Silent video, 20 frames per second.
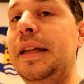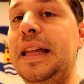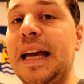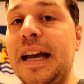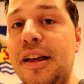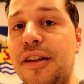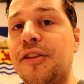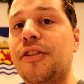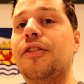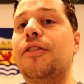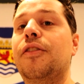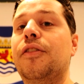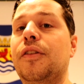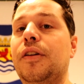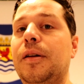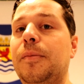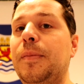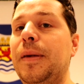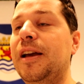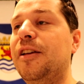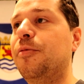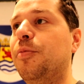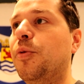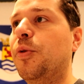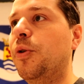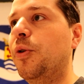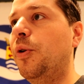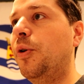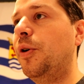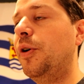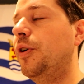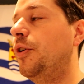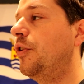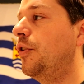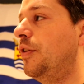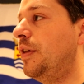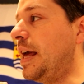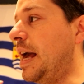Yes, it makes more noise.